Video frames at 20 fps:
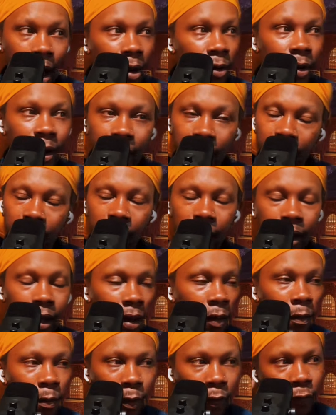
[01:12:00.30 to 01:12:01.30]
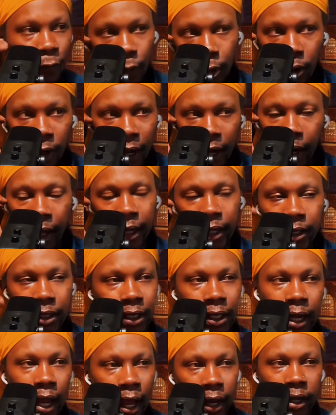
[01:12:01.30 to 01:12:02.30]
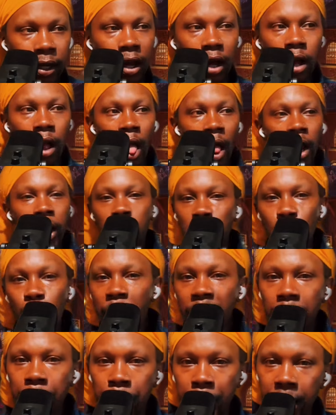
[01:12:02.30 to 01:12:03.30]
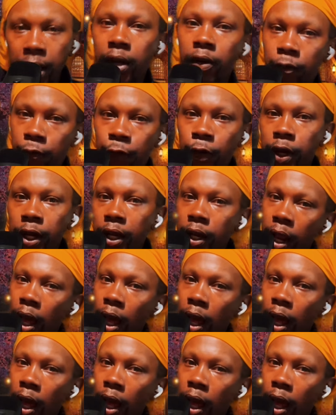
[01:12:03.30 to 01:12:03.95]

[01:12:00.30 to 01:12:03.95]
already had covered before. That lady, she like the human Bigfoot.